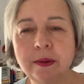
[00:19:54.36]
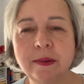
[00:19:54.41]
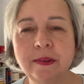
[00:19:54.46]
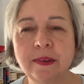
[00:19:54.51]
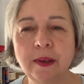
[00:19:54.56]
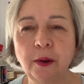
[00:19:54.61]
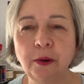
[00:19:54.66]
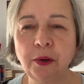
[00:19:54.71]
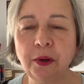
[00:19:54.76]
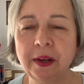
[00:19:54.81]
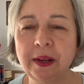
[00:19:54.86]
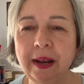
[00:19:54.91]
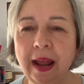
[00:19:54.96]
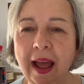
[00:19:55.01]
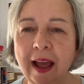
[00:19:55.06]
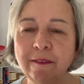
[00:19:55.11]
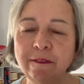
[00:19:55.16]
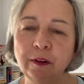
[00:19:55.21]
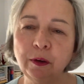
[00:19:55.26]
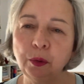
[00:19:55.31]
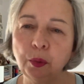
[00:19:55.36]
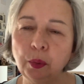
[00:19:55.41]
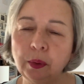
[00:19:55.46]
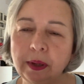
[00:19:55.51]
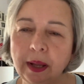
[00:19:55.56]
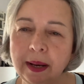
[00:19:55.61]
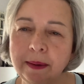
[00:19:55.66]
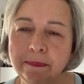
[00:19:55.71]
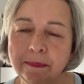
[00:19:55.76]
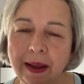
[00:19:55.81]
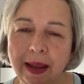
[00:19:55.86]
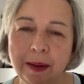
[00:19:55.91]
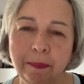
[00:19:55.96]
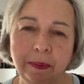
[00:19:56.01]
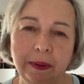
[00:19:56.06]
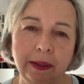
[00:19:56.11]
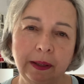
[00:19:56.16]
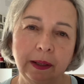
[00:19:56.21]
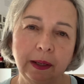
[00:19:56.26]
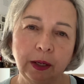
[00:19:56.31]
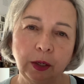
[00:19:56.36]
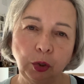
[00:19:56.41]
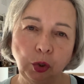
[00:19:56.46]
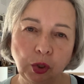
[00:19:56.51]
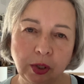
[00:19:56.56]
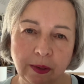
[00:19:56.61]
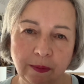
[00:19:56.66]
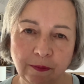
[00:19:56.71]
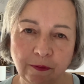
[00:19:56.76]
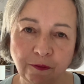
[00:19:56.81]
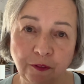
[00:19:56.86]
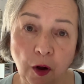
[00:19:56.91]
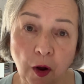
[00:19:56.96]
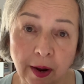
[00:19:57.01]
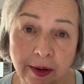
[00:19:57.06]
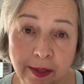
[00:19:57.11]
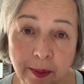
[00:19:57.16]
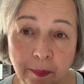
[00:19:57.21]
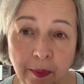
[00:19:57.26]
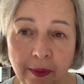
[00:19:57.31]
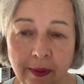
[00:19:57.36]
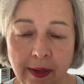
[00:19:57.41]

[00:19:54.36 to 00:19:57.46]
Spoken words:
so you can have a look, and maybe you can find them on